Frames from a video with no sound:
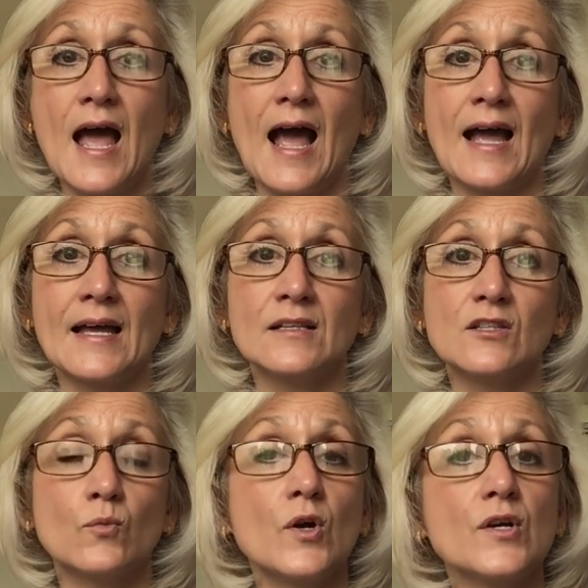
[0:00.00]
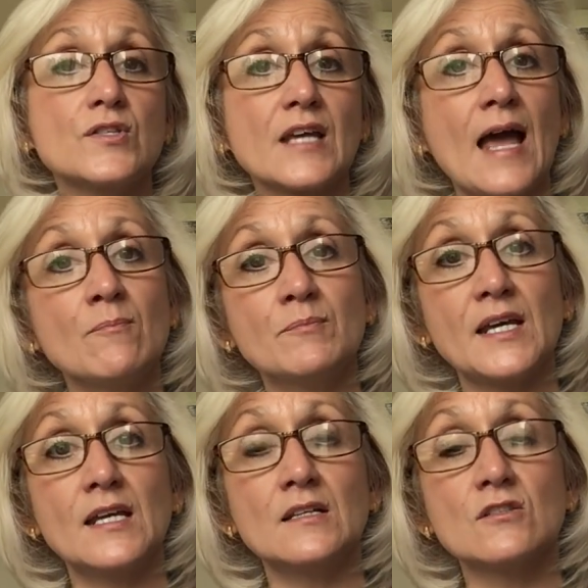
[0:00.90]
And the words can
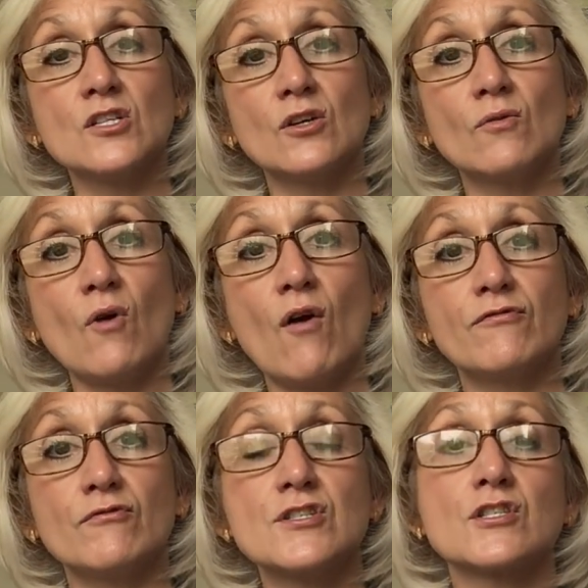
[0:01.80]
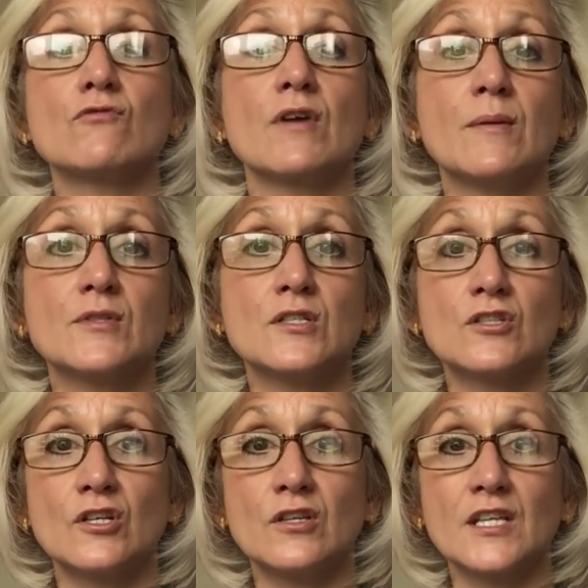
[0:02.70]
be to offer a script
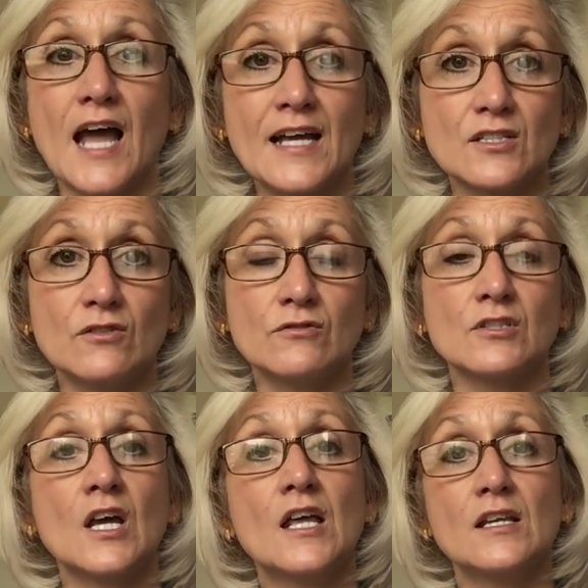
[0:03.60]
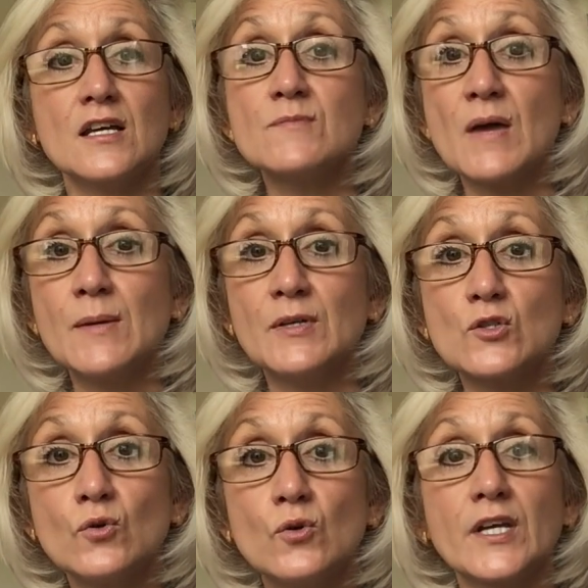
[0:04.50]
to the adult that is maybe
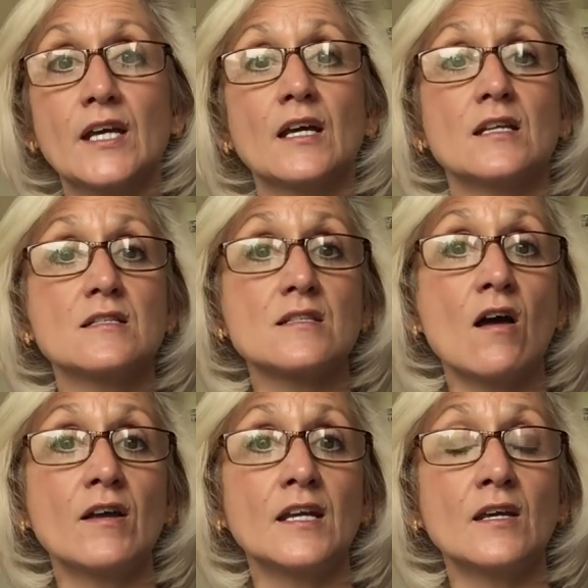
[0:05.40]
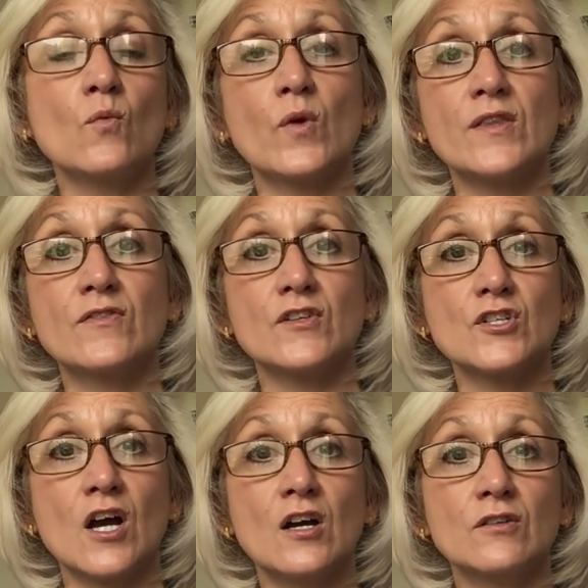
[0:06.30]
talking and signing with the
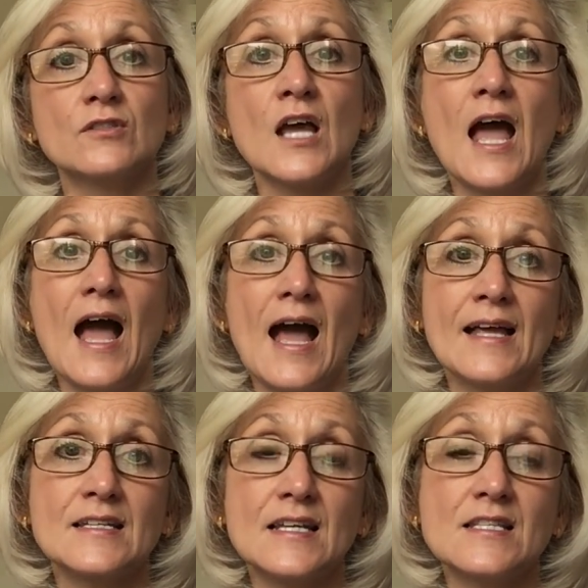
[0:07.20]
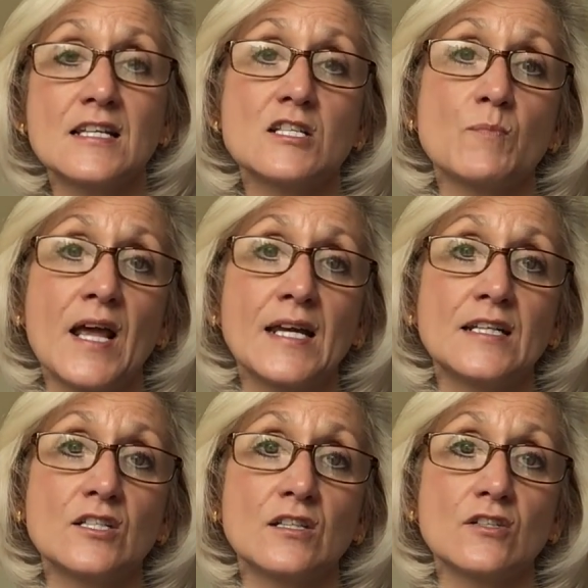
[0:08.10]
child, and it's explaining
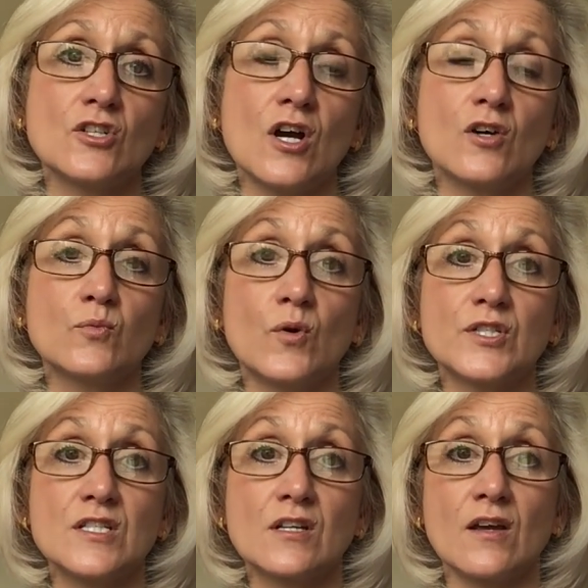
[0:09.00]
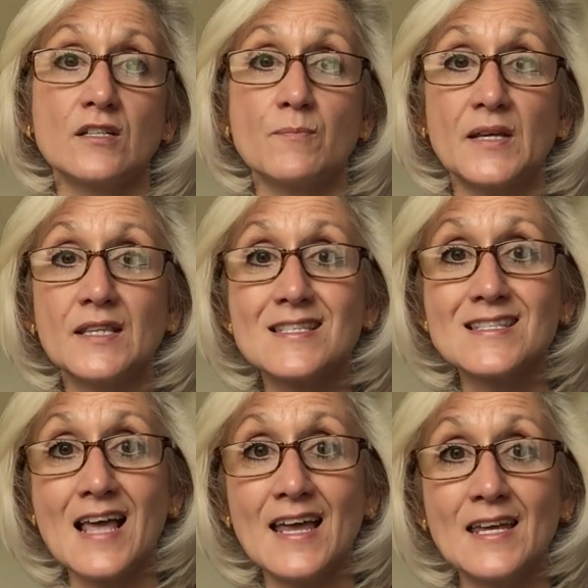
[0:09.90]
to the child what is going to be the
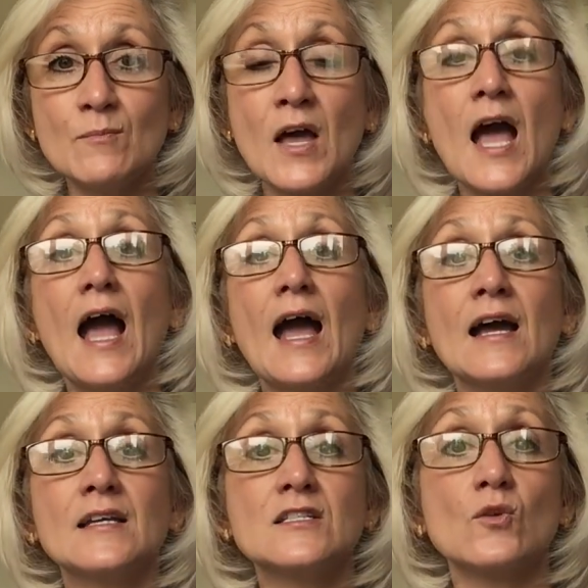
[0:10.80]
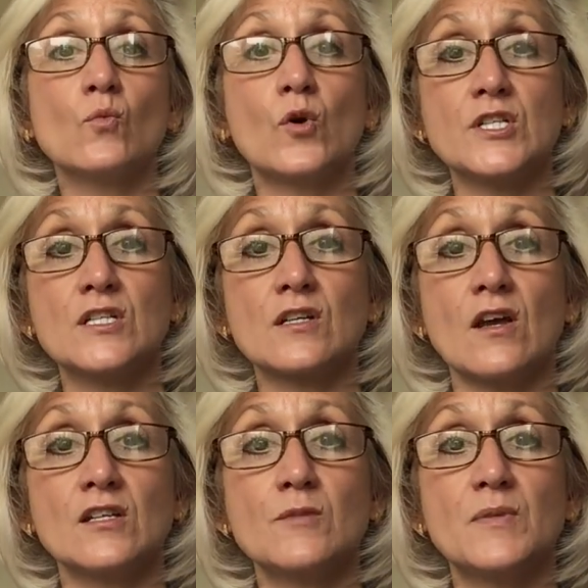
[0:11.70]
same and what is
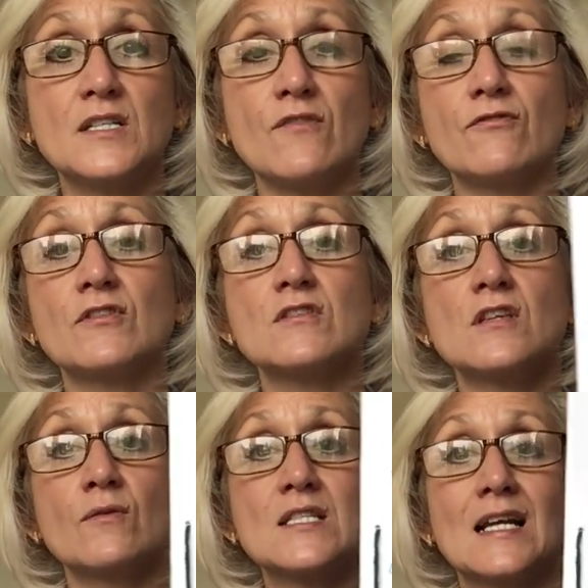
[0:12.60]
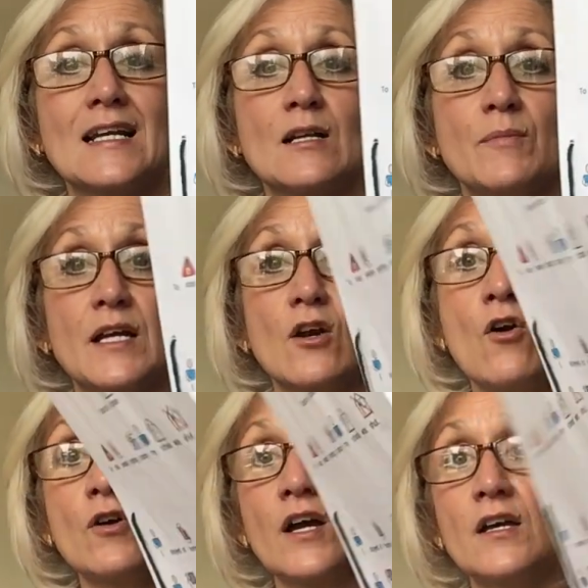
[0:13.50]
going to be different. So it's a little bit
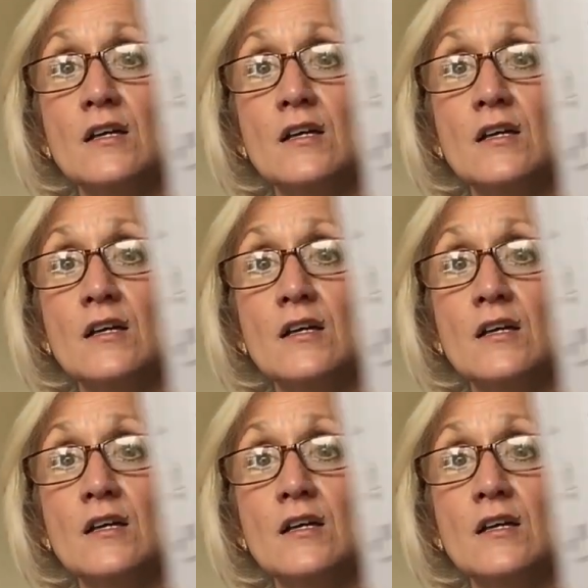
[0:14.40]
longer